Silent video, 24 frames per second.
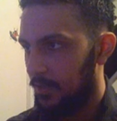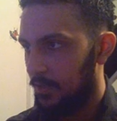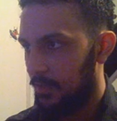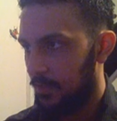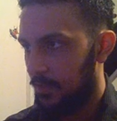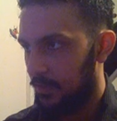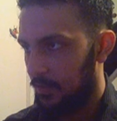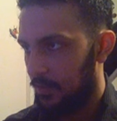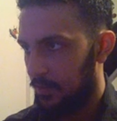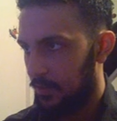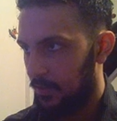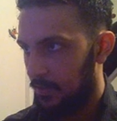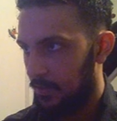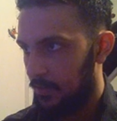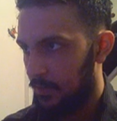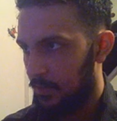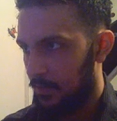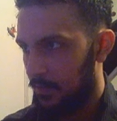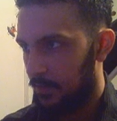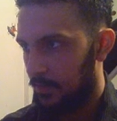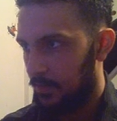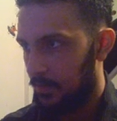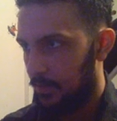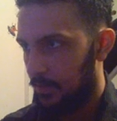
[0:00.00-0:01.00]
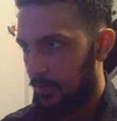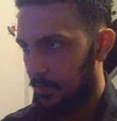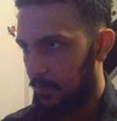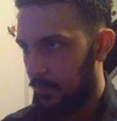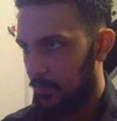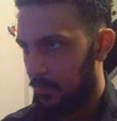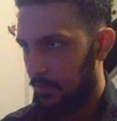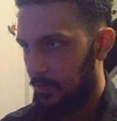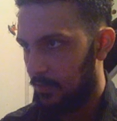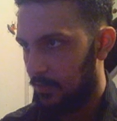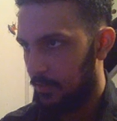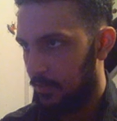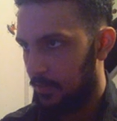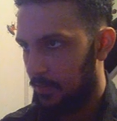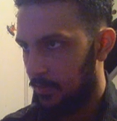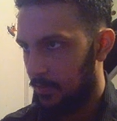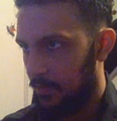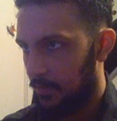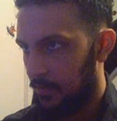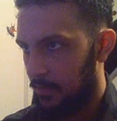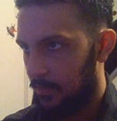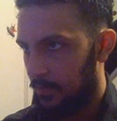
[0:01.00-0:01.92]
No one is speaking in this clip.